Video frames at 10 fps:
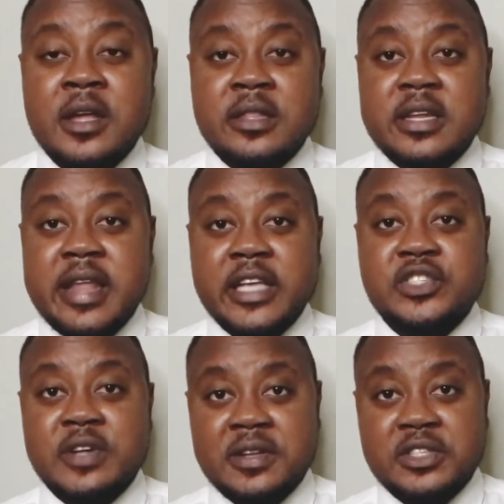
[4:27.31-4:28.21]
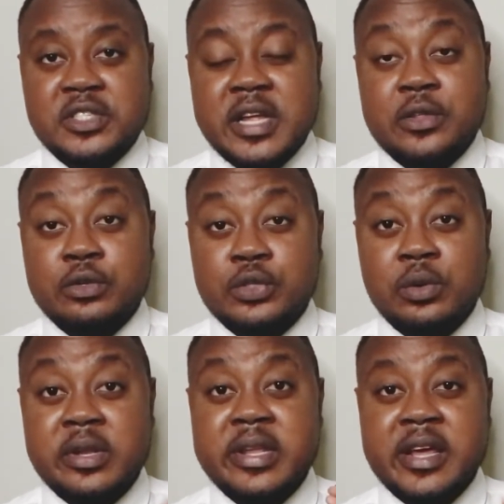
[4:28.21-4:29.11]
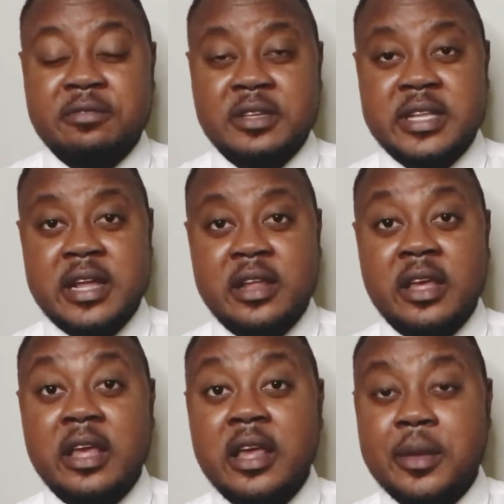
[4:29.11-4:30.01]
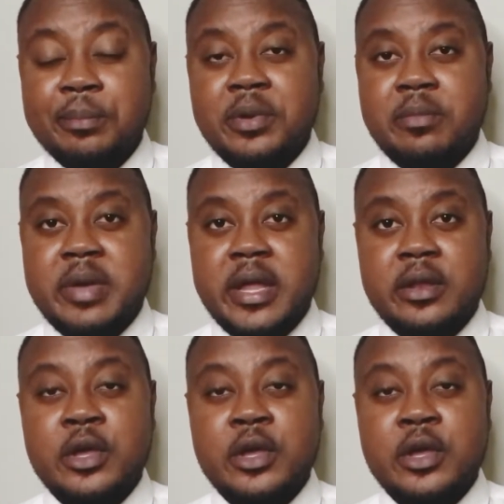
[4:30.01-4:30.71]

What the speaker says: The next strategy that you should definitely implement